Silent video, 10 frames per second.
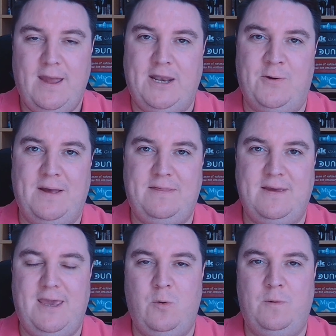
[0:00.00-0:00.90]
Now I think
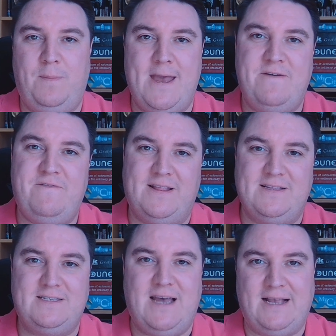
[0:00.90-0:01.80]
he would be a
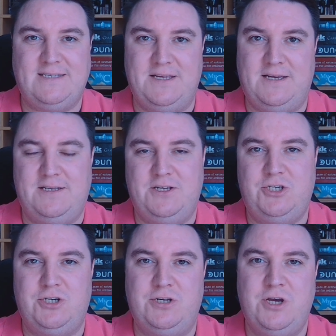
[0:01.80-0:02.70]
fantastic
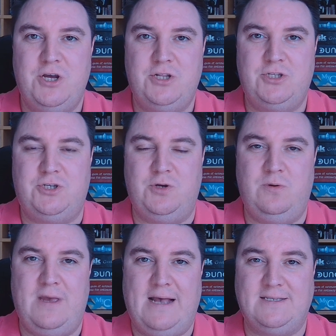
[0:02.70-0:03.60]
addition to
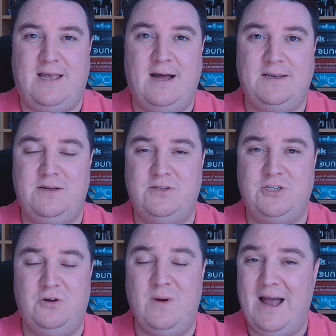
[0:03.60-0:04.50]
the Asgardians,
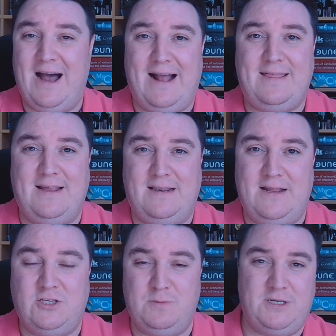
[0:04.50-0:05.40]
who I think
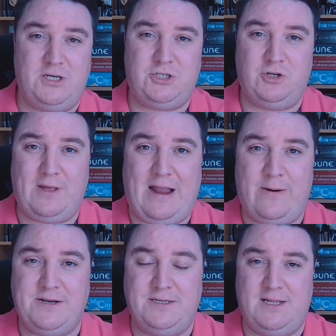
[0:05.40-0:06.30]
need some additional
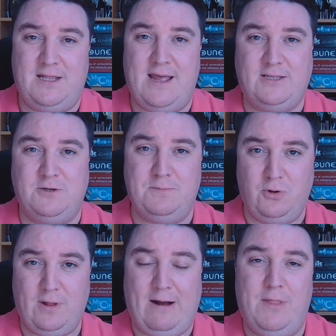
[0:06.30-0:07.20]
characters in there to
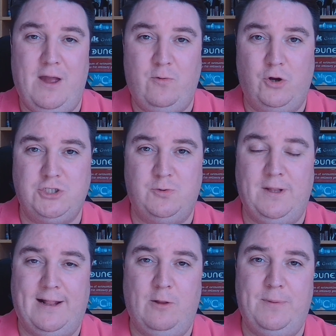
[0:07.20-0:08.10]
bulk out their roster a
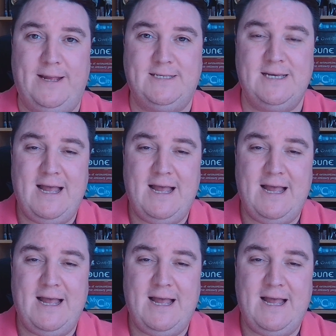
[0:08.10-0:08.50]
little bit.